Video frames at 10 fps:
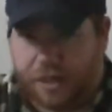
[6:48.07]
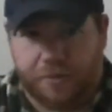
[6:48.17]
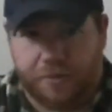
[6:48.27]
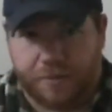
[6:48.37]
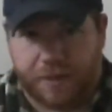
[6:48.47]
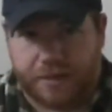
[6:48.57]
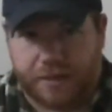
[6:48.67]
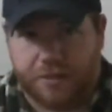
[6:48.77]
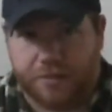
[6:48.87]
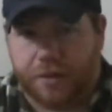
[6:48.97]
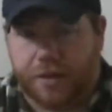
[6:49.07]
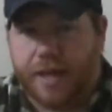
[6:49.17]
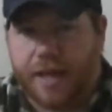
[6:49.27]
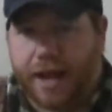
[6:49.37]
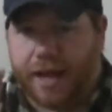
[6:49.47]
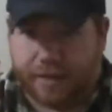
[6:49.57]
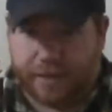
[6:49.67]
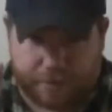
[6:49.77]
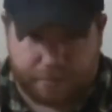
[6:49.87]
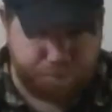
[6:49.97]
coming from that decoy, and
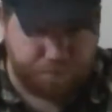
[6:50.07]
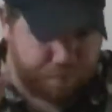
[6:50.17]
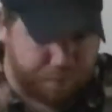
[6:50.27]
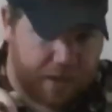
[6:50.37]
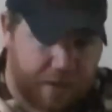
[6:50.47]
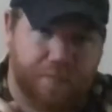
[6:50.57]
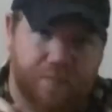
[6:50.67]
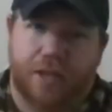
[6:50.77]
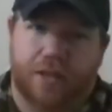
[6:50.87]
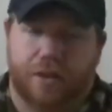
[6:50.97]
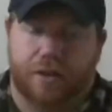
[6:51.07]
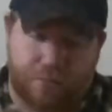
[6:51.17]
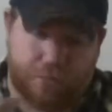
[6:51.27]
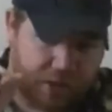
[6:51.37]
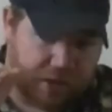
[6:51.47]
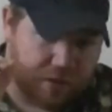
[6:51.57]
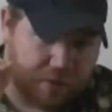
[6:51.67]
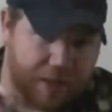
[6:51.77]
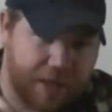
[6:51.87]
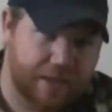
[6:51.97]
they just bam. They're
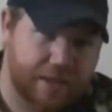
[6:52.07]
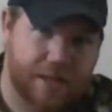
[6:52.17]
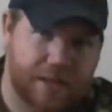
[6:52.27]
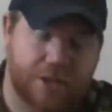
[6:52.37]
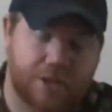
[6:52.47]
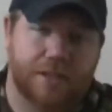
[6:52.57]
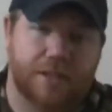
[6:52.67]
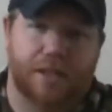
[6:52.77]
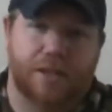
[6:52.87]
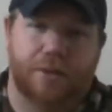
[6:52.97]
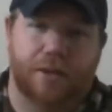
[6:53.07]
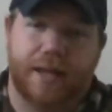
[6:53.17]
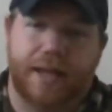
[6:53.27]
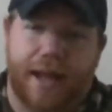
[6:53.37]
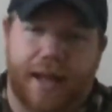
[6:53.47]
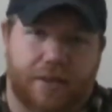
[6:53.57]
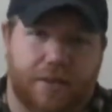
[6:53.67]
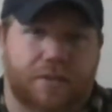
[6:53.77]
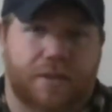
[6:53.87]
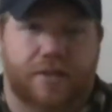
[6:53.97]
paying attention to the decoy, and they
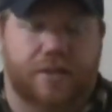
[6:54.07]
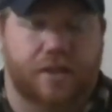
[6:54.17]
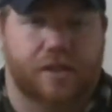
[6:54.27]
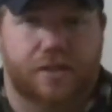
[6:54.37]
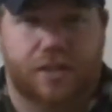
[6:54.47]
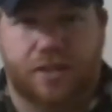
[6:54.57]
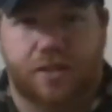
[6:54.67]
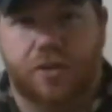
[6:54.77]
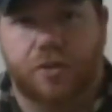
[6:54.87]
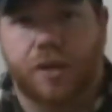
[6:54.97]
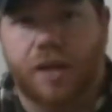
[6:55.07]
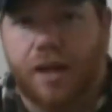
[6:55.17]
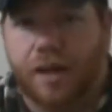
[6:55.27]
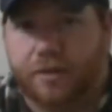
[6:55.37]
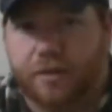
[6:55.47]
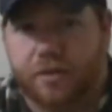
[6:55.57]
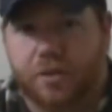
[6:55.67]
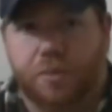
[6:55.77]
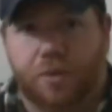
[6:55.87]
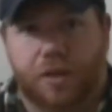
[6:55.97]
don't necessarily see you until
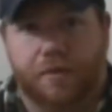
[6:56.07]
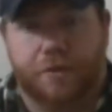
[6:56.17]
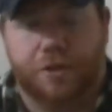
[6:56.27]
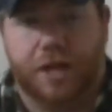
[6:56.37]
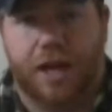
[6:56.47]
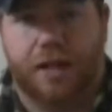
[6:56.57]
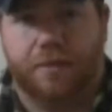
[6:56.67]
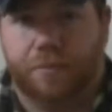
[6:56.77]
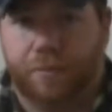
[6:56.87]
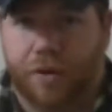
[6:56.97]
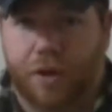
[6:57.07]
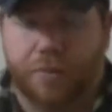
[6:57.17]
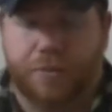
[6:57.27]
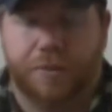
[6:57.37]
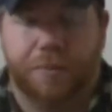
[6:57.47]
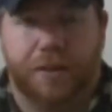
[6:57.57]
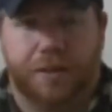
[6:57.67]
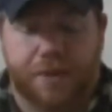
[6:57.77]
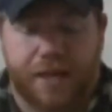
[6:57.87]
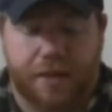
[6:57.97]
you pull off your shot and hopefully bring
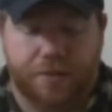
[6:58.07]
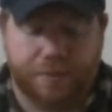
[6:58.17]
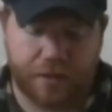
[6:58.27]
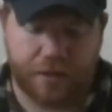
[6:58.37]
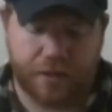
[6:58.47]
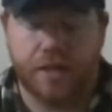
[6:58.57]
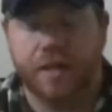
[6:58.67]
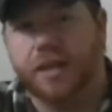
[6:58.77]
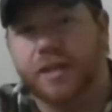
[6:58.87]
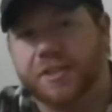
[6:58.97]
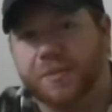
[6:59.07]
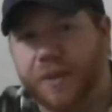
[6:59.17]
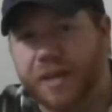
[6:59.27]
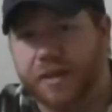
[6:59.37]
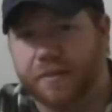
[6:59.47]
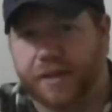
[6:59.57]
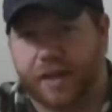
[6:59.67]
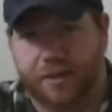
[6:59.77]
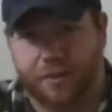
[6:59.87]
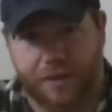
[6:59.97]
them down. Speaking of
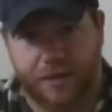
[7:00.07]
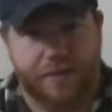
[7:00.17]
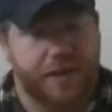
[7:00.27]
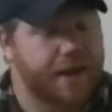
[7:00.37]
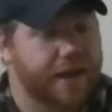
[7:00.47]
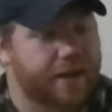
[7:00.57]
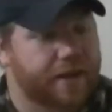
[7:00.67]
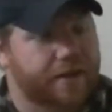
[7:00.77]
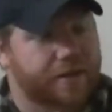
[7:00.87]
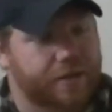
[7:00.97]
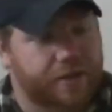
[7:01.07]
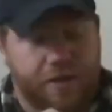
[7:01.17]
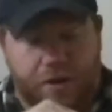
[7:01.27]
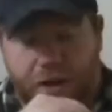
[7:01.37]
coyotes, and you know,